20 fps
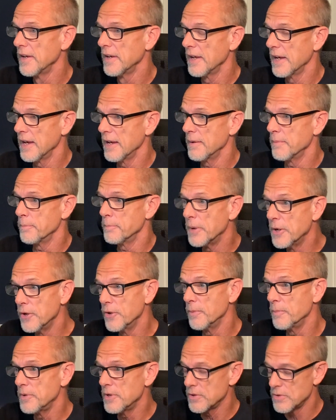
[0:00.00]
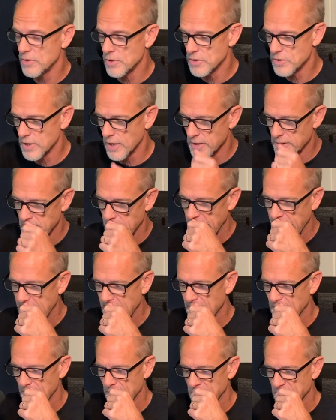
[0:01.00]
and boom, you you turn an
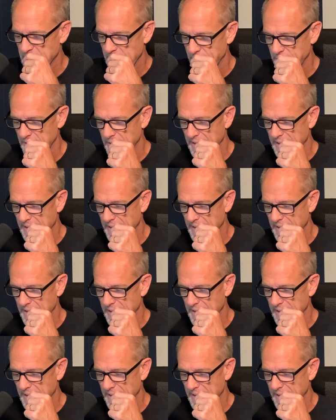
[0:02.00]
ankle or something